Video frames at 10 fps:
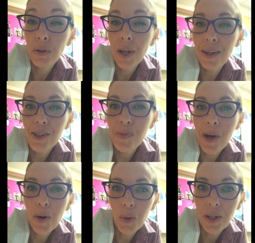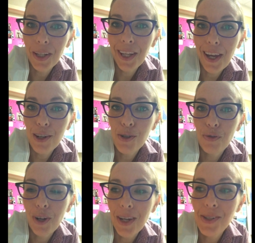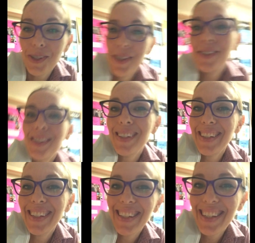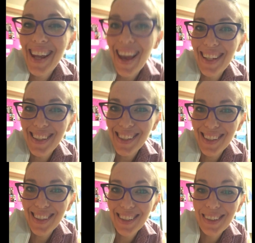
Dash, my winning catchphrase is nice.